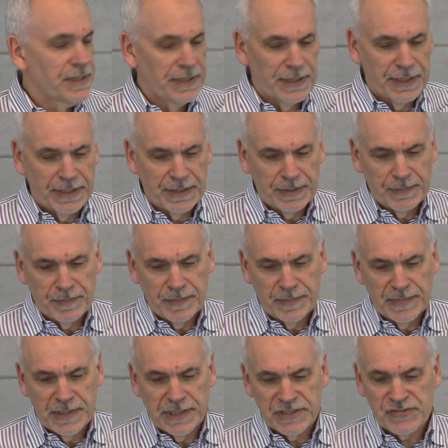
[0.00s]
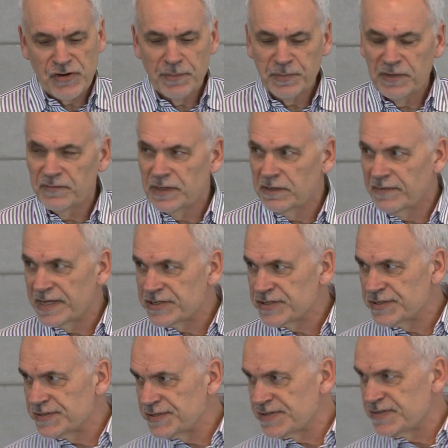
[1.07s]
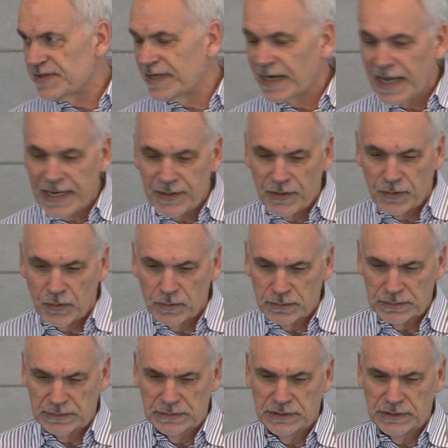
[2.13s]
The disruptive innovations that I know,